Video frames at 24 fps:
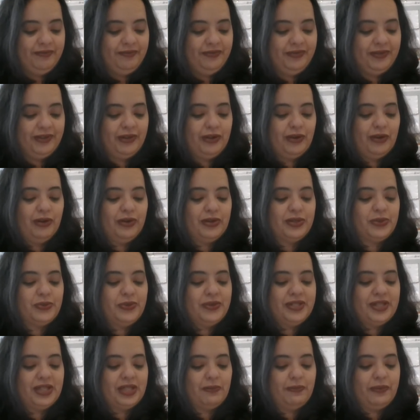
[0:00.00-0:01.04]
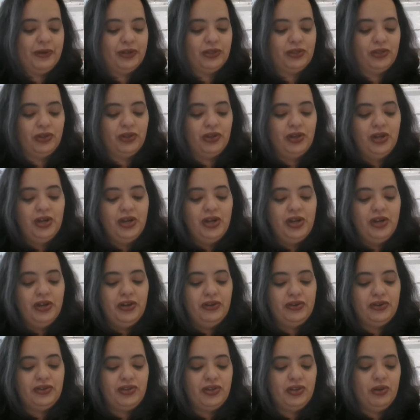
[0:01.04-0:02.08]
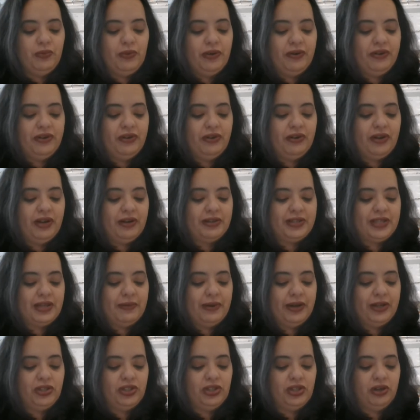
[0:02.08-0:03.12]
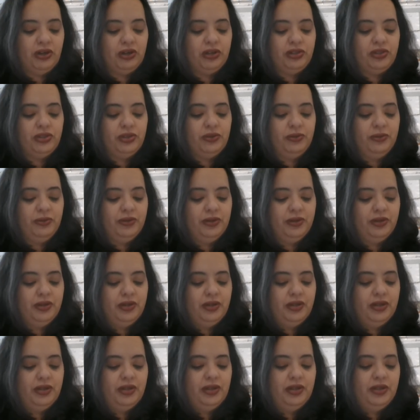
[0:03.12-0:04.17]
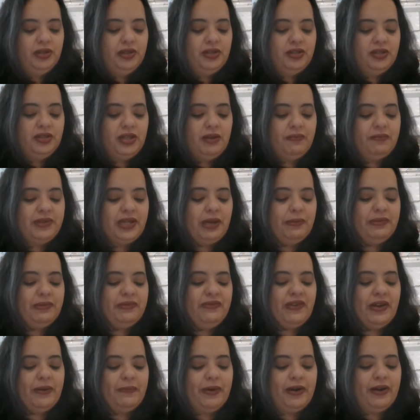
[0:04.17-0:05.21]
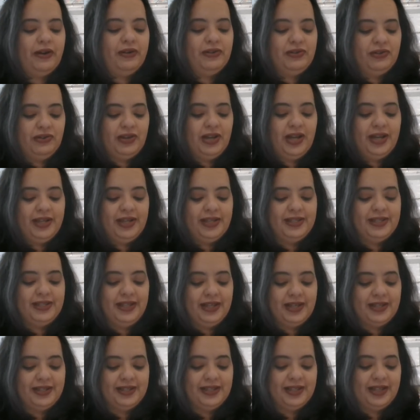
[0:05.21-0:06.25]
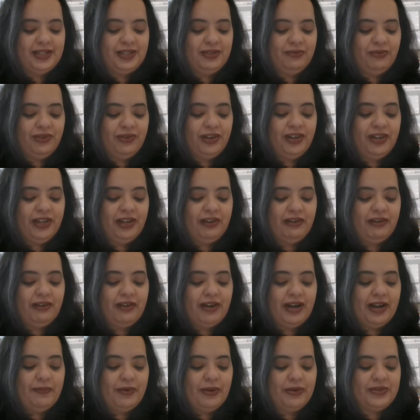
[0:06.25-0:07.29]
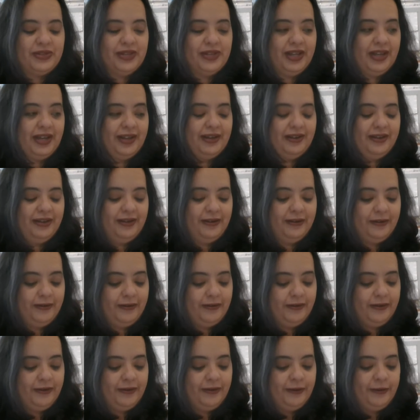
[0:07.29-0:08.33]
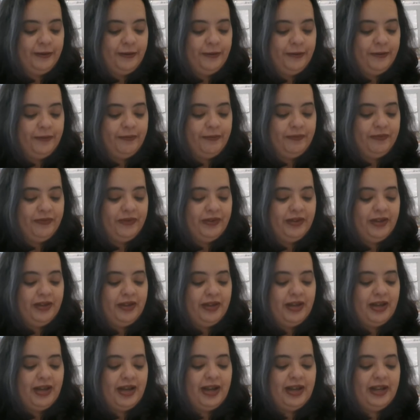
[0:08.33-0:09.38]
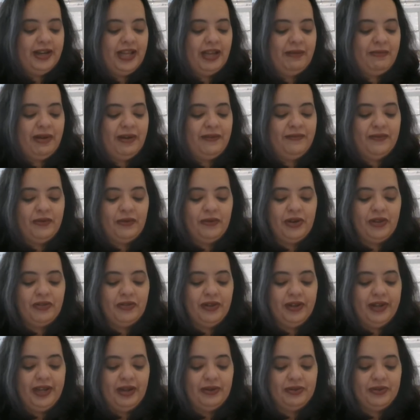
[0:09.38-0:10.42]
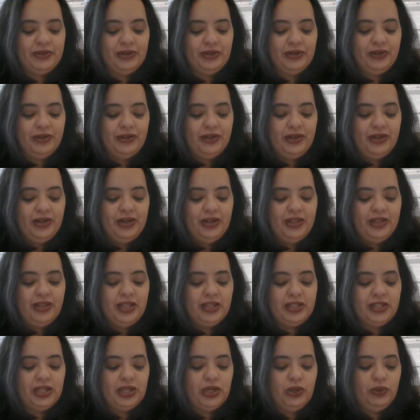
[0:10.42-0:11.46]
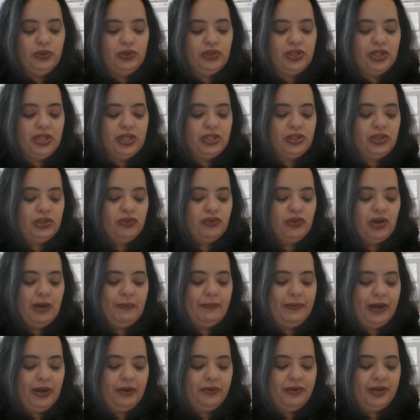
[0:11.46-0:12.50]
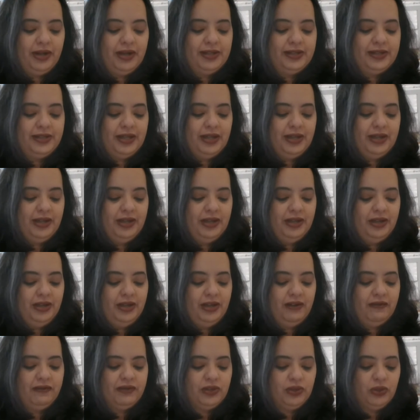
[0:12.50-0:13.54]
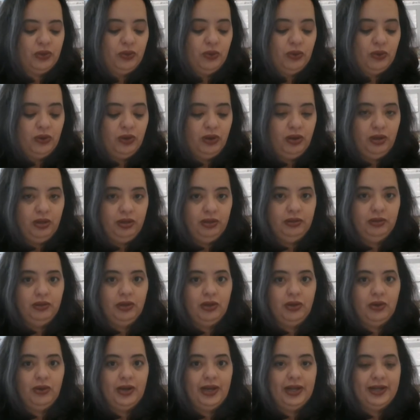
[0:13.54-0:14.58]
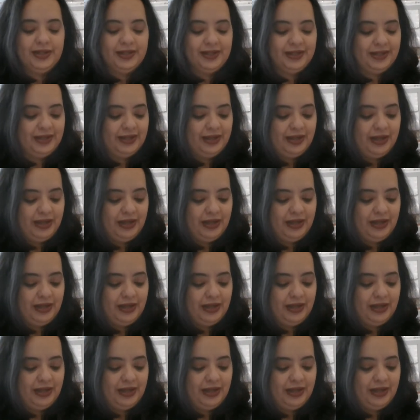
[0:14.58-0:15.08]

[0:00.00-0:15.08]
Lolo squints at the picture. You're still wearing your azabache, aren't you? Sometimes vampires are nice, Tia says, wriggling her eyebrows again. I lay my phone on the counter. The solution is to drop out, I say. Of school? Lolo asks.